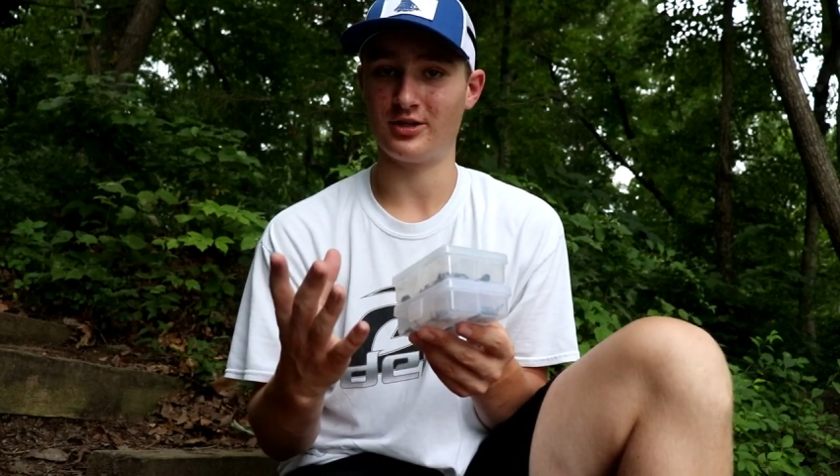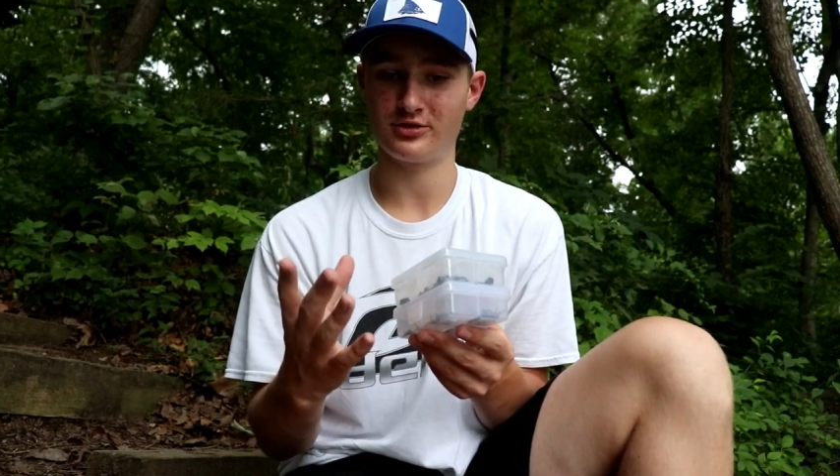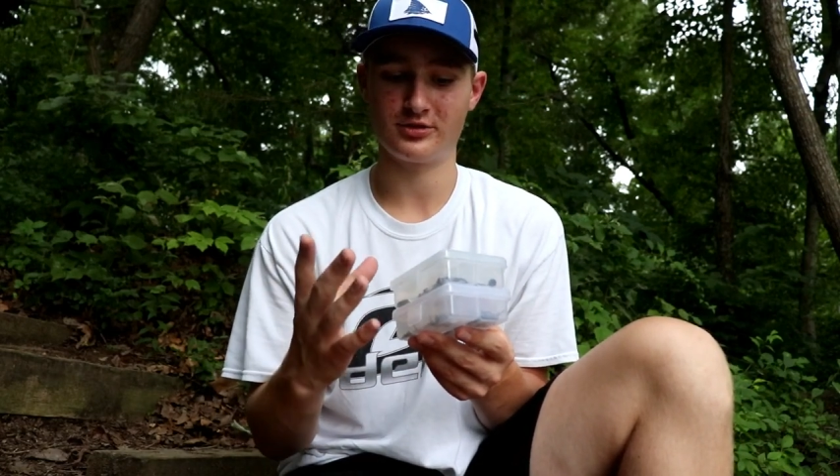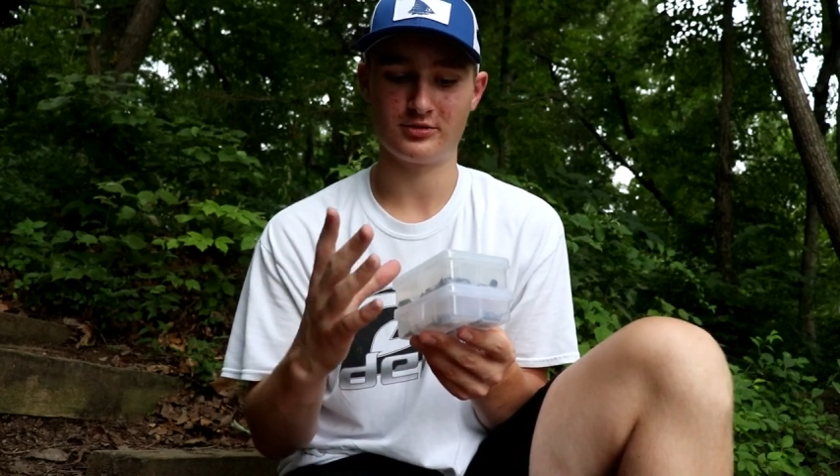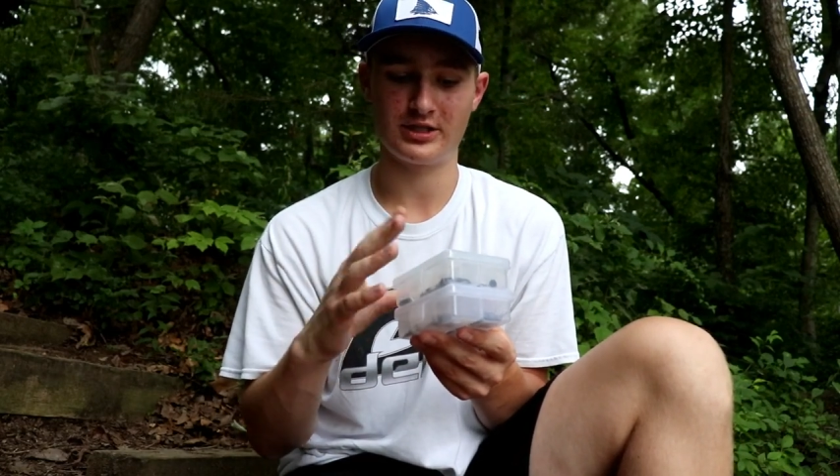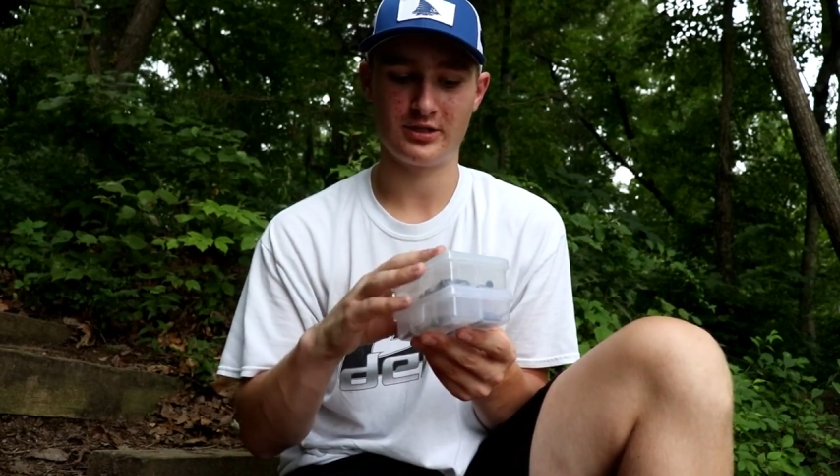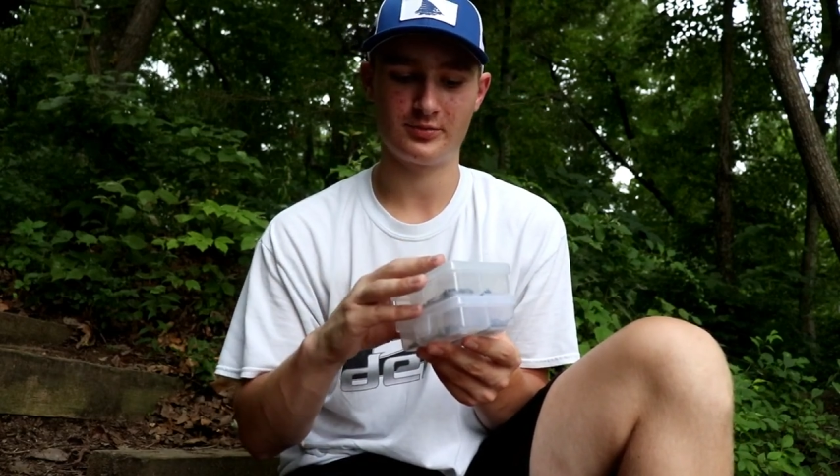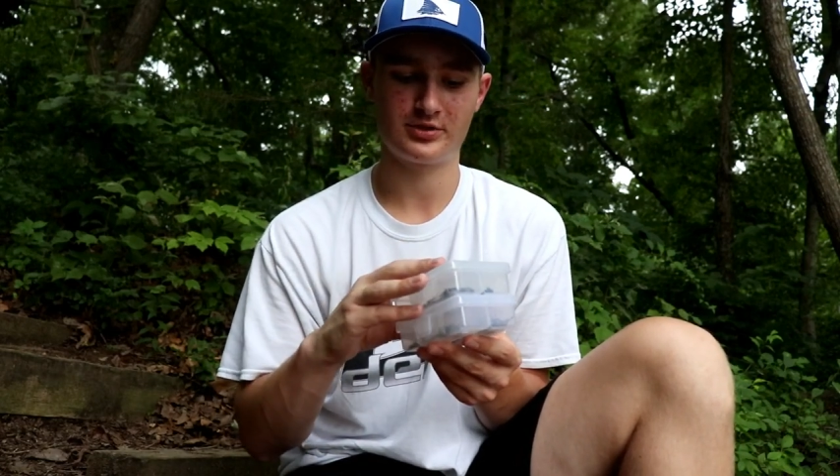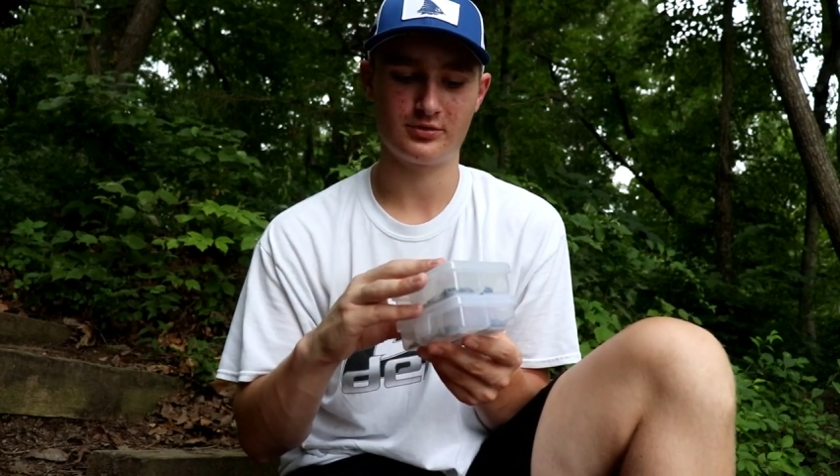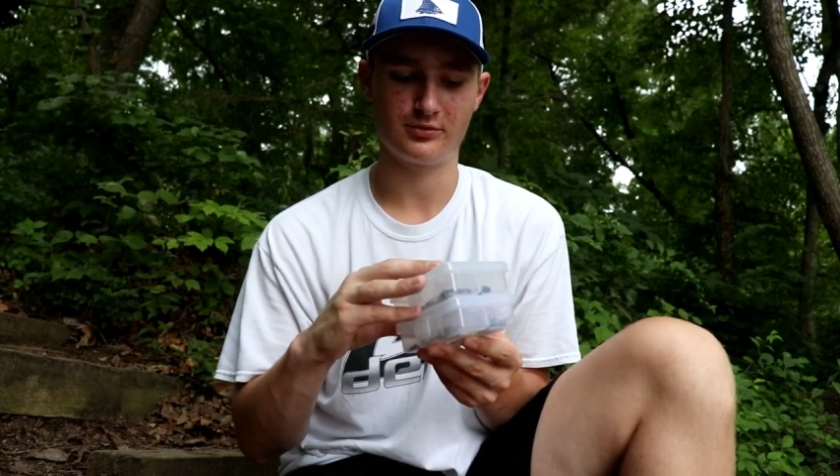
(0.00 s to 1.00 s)
also
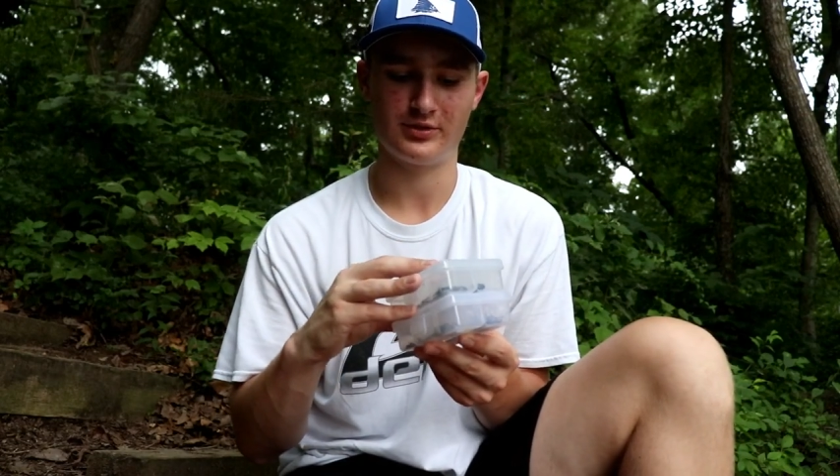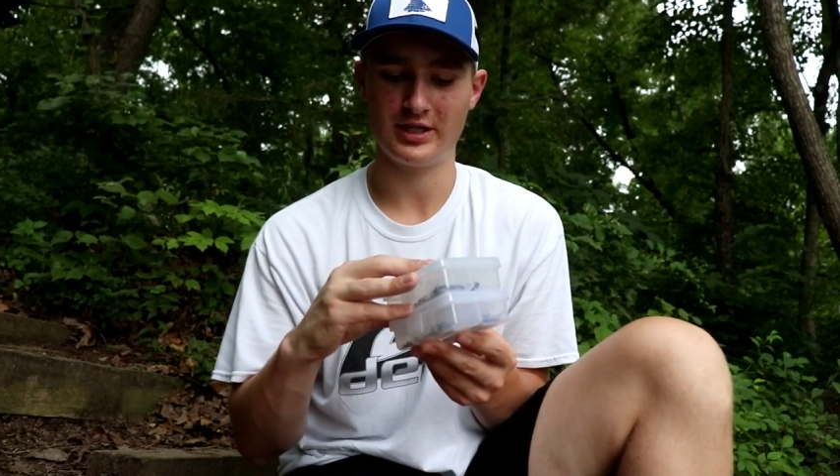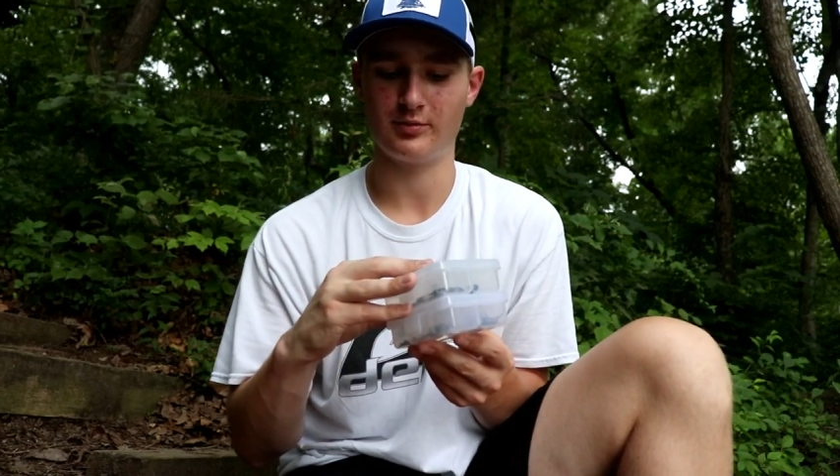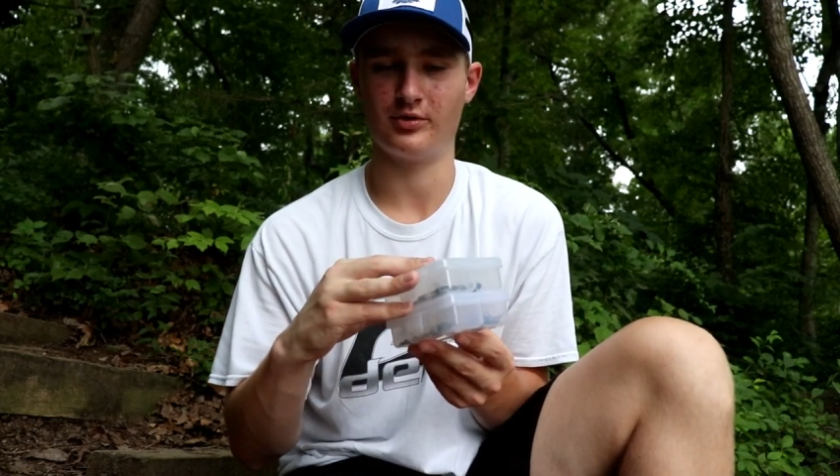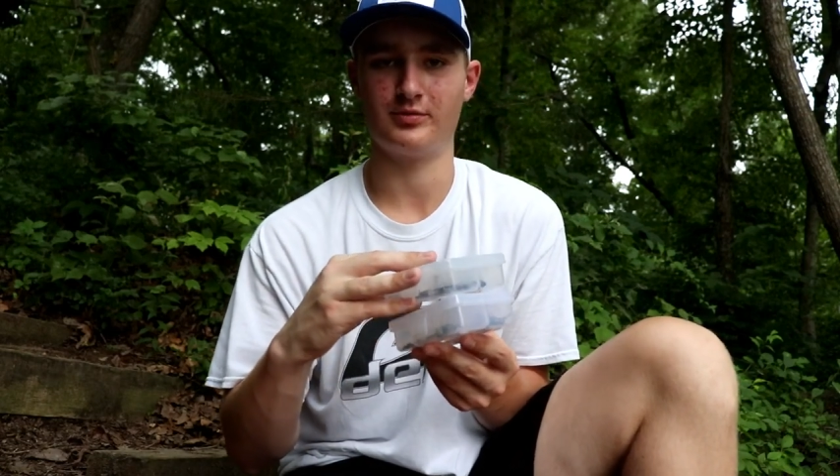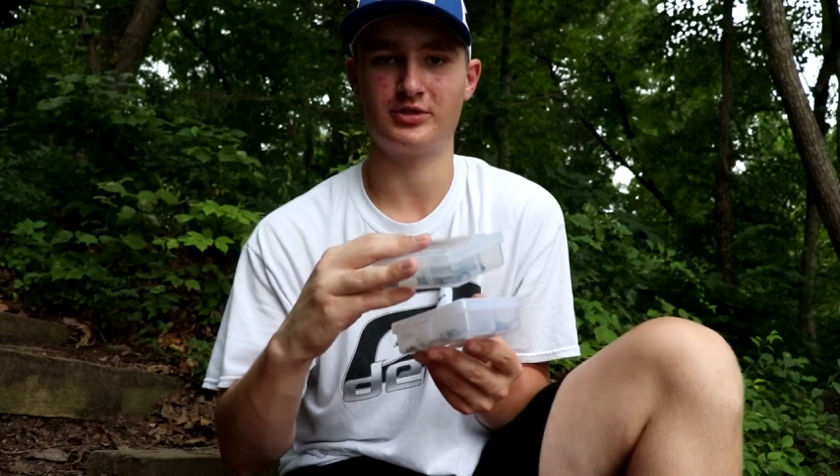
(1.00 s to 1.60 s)
helps to label them.